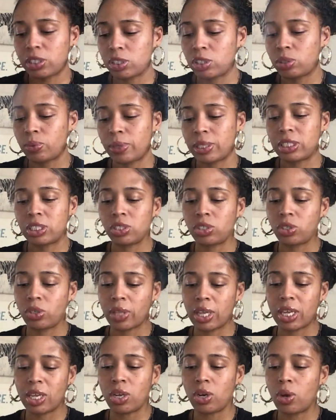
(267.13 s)
situations, you're
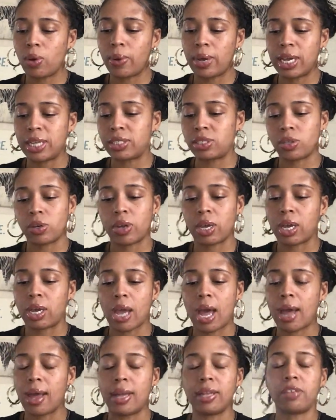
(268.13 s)
like, you know what? It's okay.
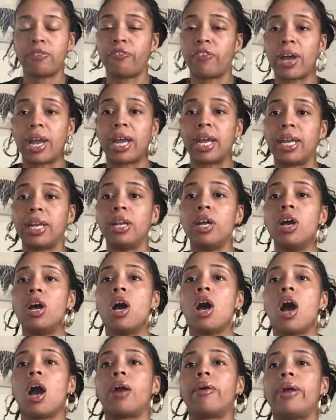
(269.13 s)
It's fine.
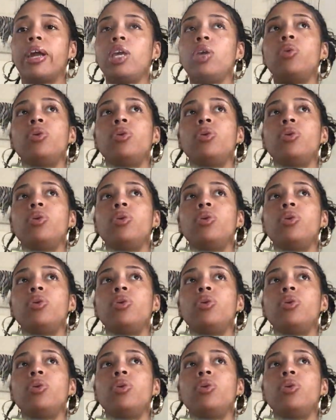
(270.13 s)
All right?